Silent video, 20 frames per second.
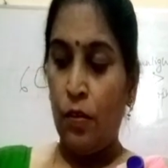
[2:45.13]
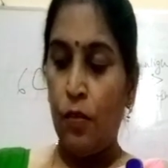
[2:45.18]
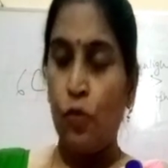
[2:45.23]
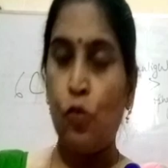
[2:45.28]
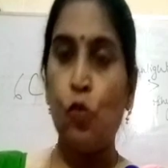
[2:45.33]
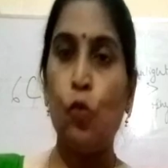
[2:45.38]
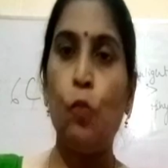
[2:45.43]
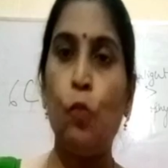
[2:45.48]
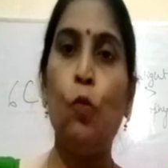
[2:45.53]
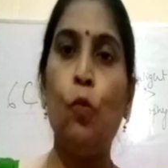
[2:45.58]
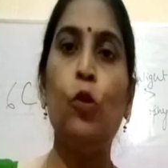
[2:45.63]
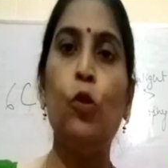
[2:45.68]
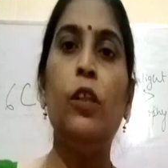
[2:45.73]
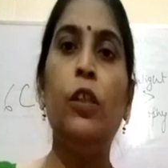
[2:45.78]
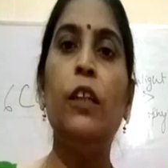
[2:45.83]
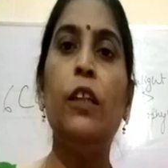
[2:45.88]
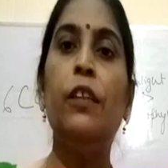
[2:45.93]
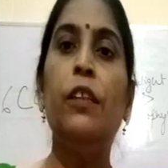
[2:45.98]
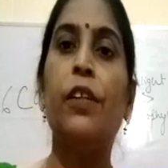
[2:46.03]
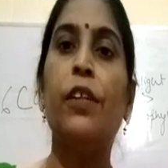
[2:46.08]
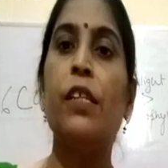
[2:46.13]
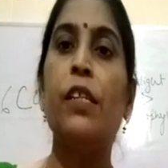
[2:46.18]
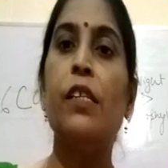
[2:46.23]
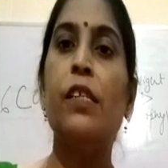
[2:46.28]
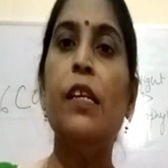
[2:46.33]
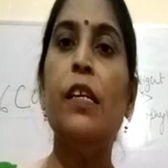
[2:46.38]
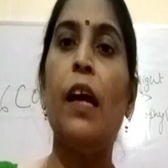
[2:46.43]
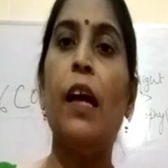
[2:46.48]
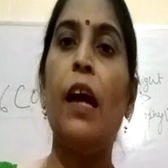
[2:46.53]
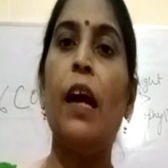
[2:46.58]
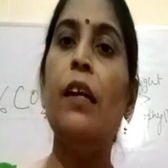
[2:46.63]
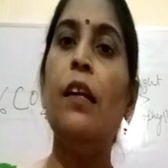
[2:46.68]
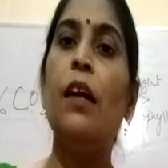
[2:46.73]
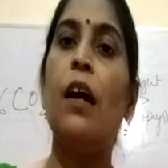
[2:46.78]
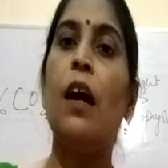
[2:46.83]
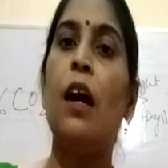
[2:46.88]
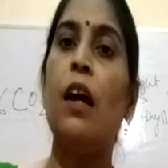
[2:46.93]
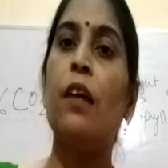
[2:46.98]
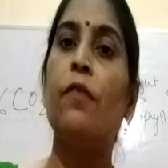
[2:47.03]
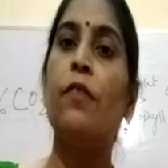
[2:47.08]
So both the threshing and
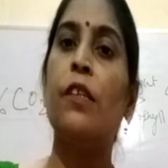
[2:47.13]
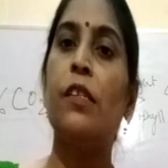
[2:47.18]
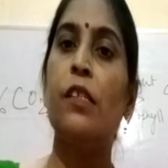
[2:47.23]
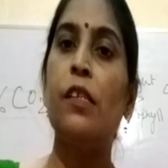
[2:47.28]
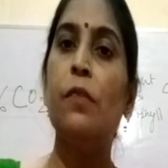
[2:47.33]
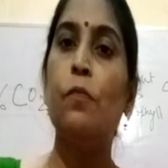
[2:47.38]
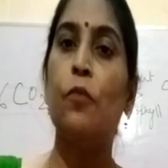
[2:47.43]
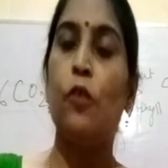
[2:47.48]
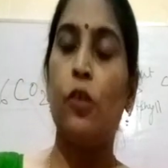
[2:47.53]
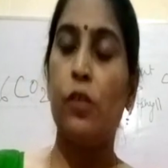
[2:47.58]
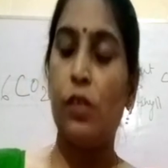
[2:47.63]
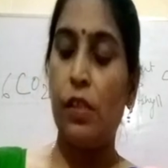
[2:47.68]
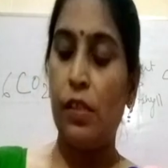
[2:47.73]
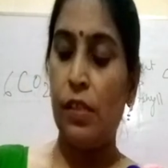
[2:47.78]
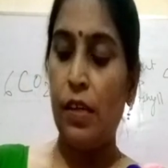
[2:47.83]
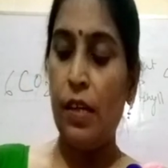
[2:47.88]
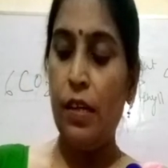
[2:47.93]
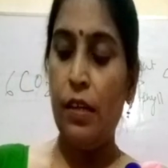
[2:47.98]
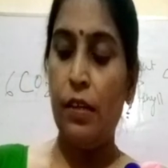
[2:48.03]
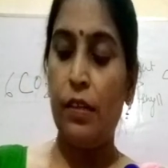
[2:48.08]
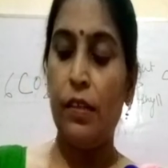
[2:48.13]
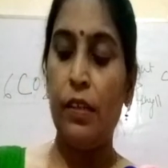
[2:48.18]
harvesting process are